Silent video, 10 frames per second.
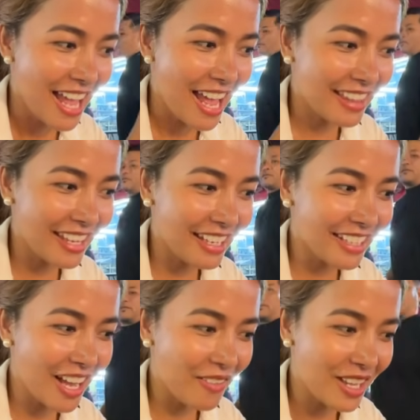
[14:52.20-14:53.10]
And then
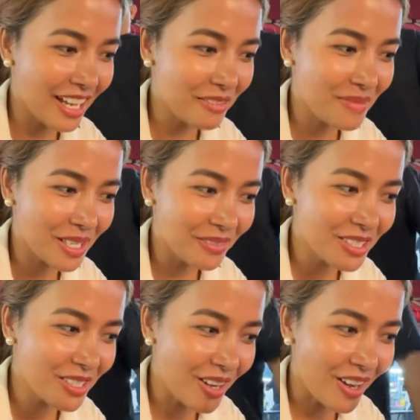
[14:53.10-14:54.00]
yeah, we had a bit of a
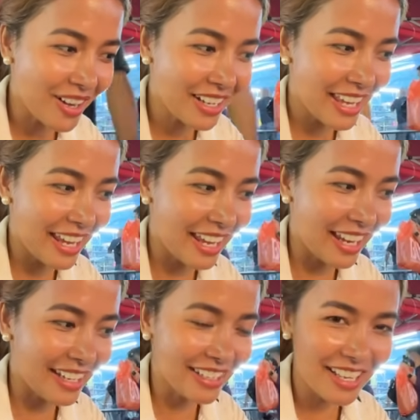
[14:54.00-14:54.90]
talk
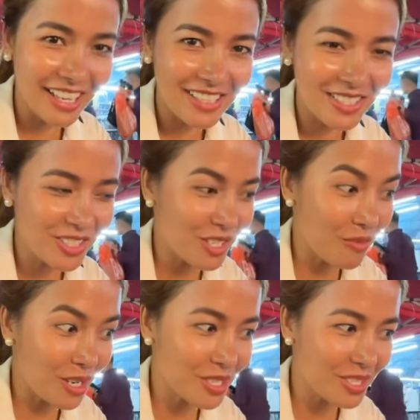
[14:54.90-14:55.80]
and yes, she
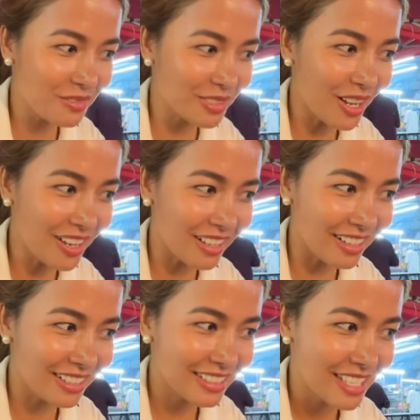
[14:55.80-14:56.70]
watches the vlog.
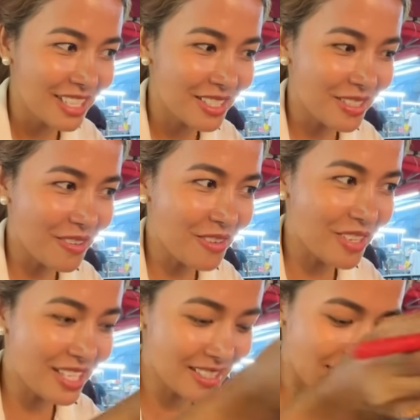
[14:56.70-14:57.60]
So
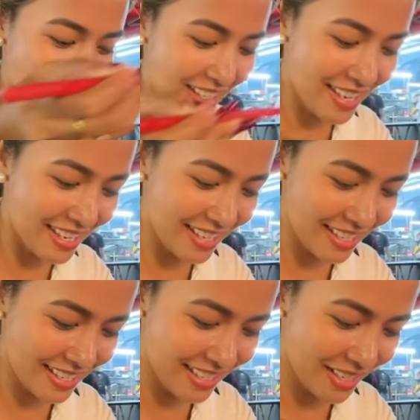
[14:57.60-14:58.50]

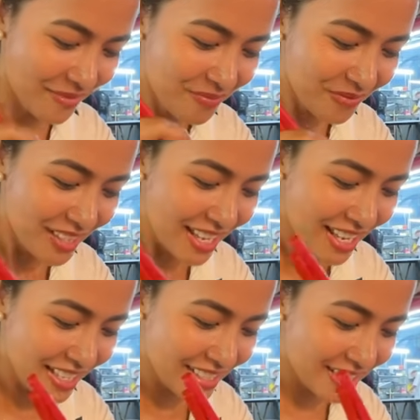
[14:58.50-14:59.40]
amazing.
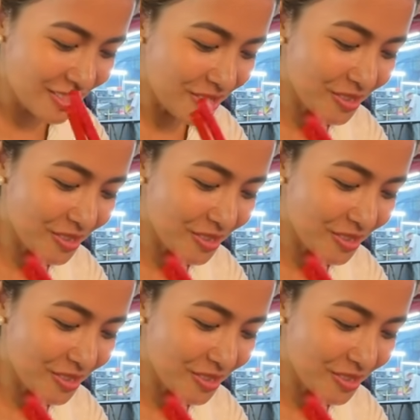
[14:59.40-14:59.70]
So